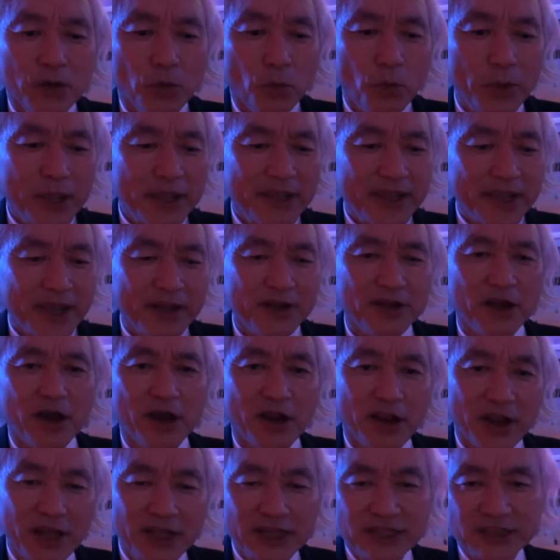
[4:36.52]
We
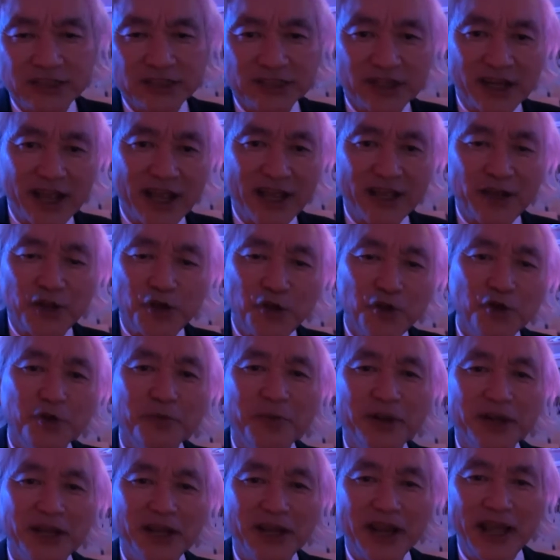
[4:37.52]
cannot legislate
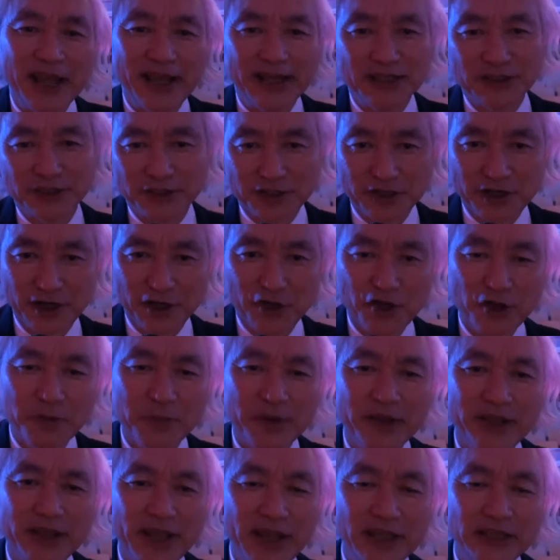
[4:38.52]
human nature.
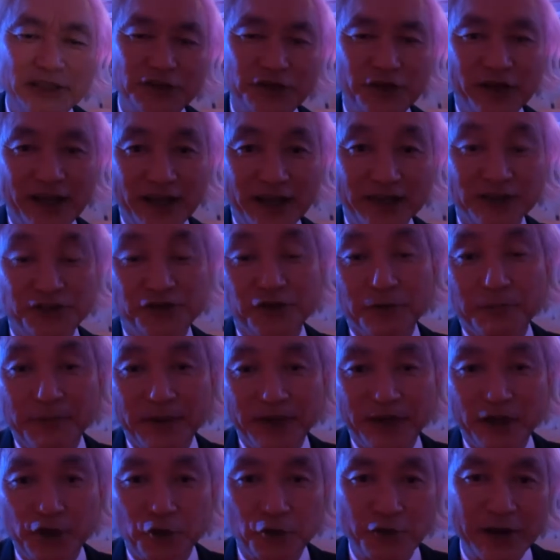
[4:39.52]
Human nature is to
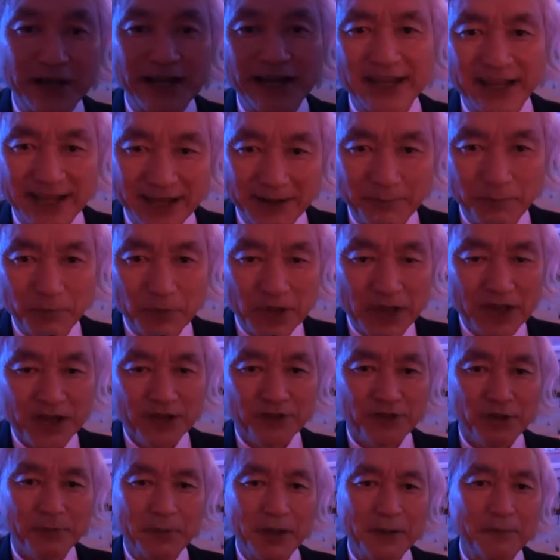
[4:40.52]
be greedy,
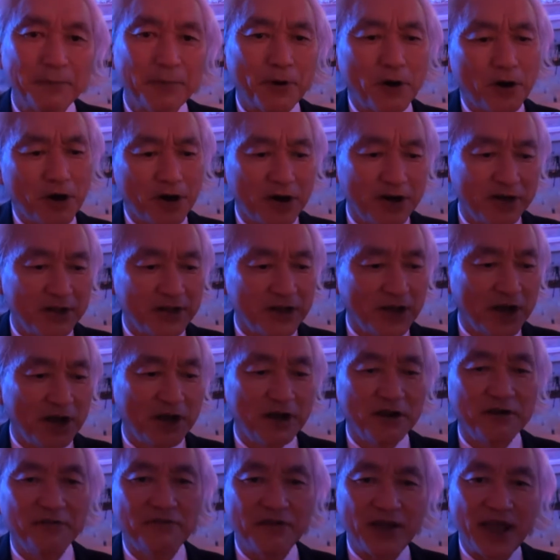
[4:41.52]
to be part
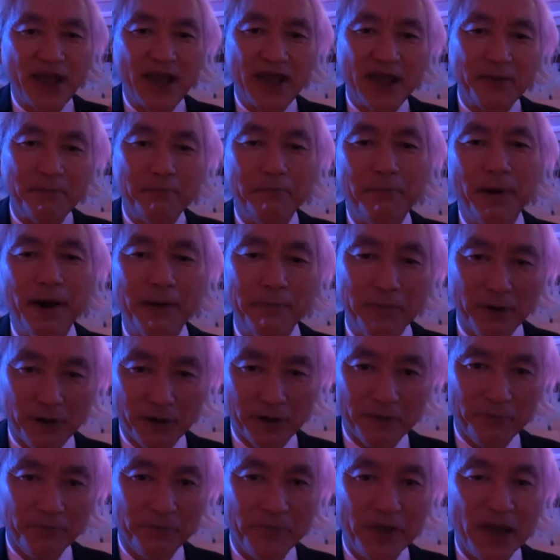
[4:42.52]
of a
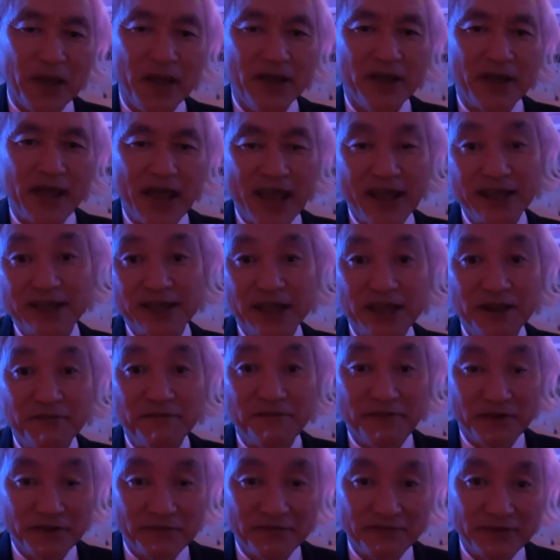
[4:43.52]
bubble.
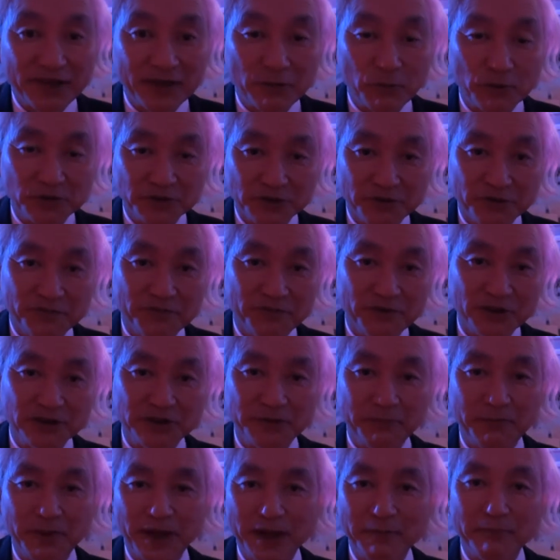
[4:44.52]
1850 was the
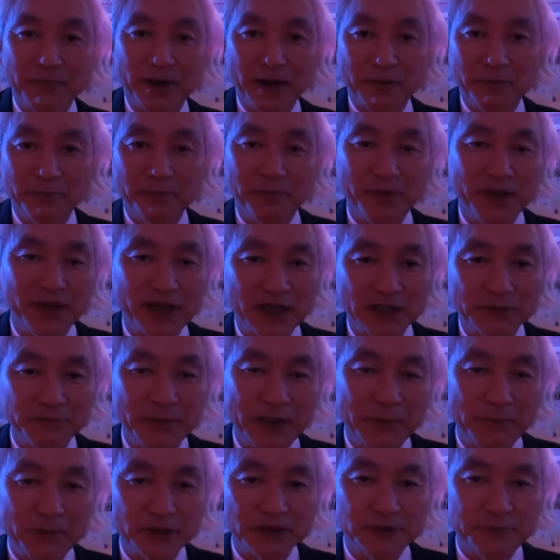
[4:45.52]
first big bubble because
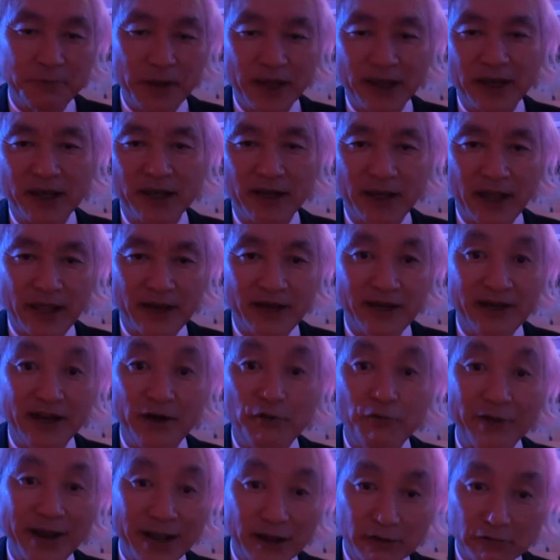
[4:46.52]
people speculated
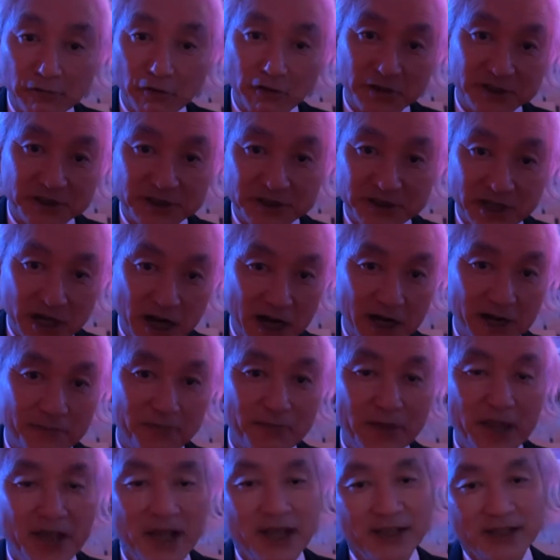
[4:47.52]
in railroad stock.
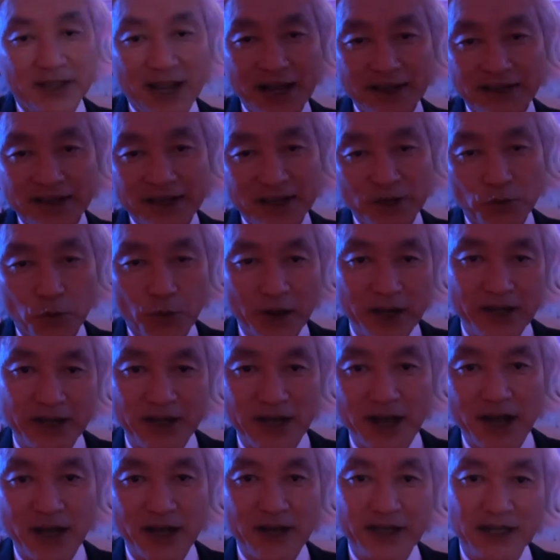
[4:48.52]

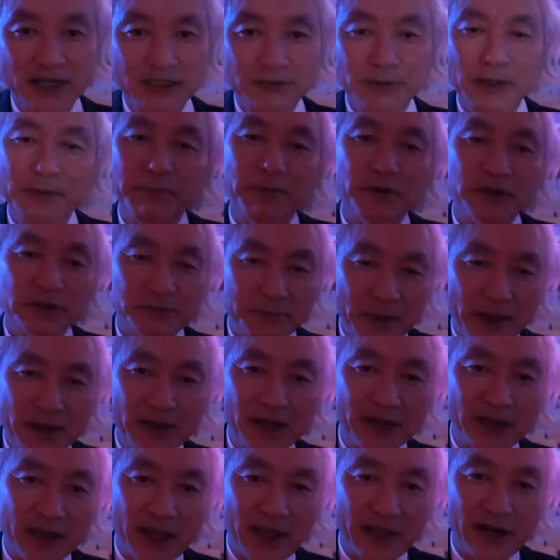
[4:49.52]
1929 because people
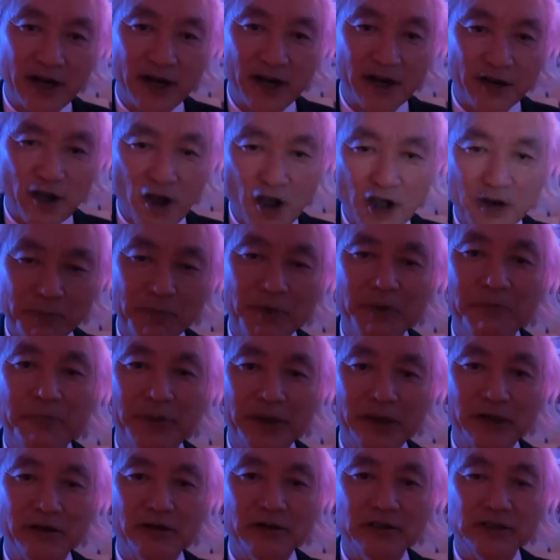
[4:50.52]
speculated on
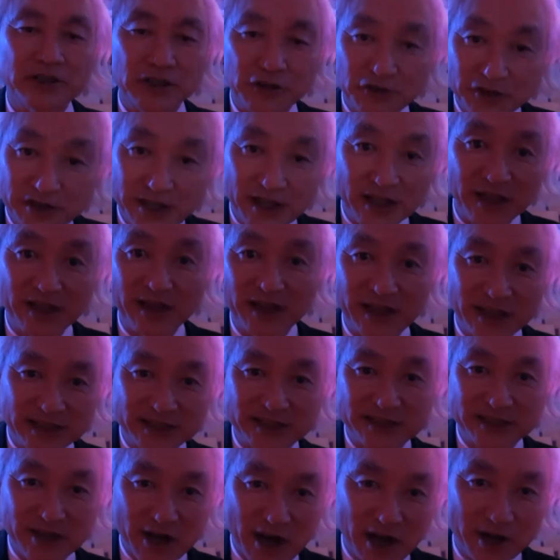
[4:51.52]
automobiles and utility
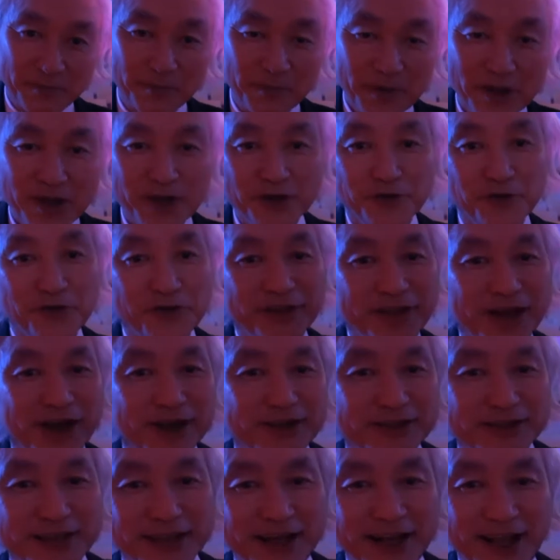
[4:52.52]
stock.
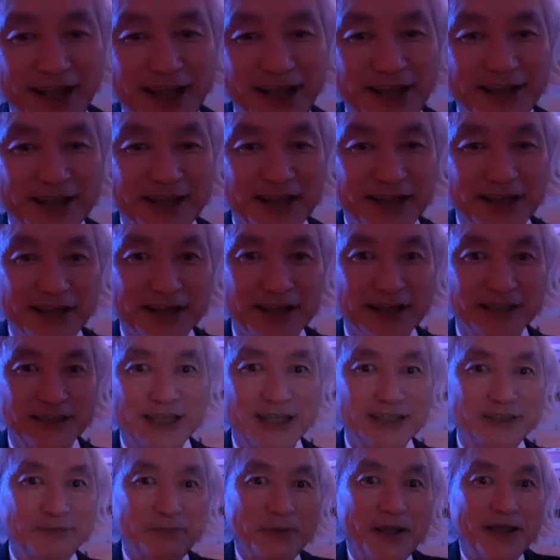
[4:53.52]
2008 because
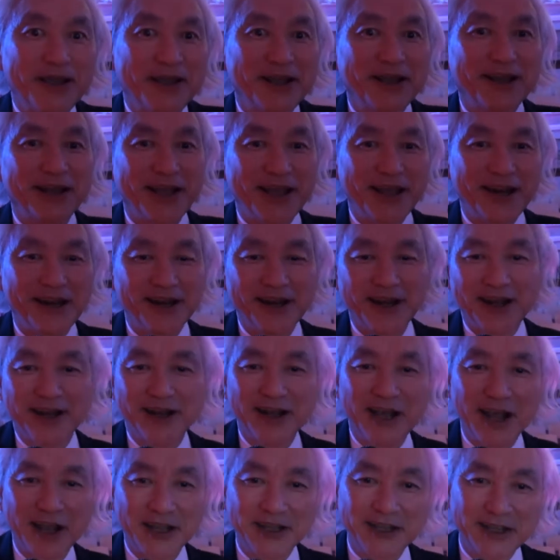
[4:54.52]
they speculated
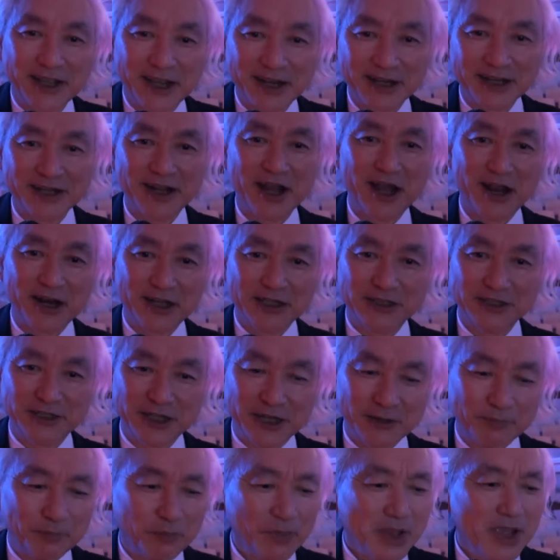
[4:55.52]
on high
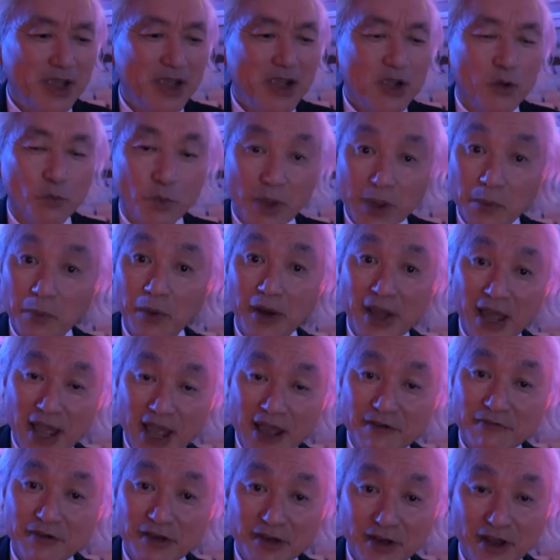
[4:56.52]
technology. We will
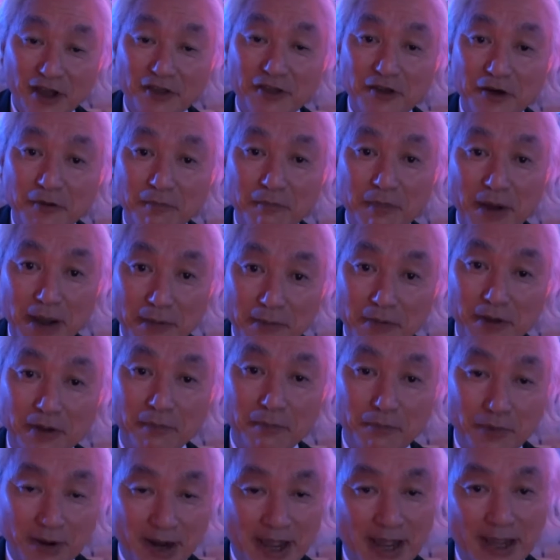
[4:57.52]
have another bubble,
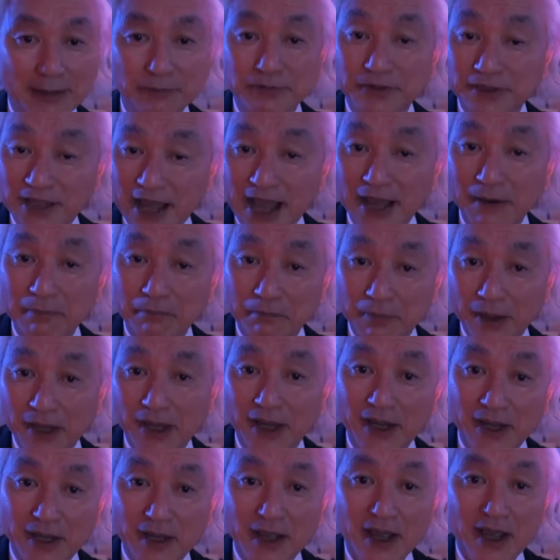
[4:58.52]
perhaps that
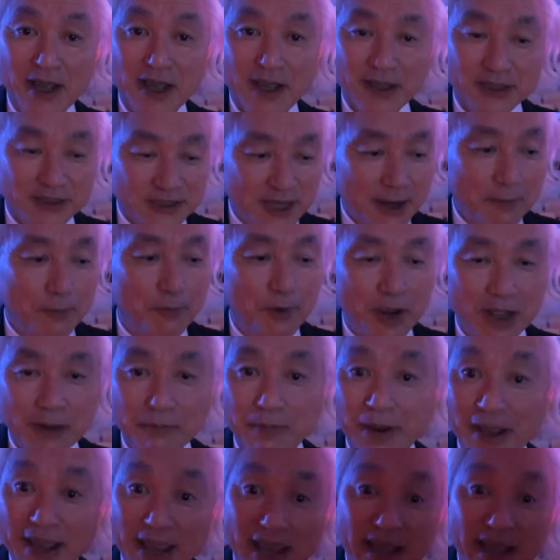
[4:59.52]
big, separated by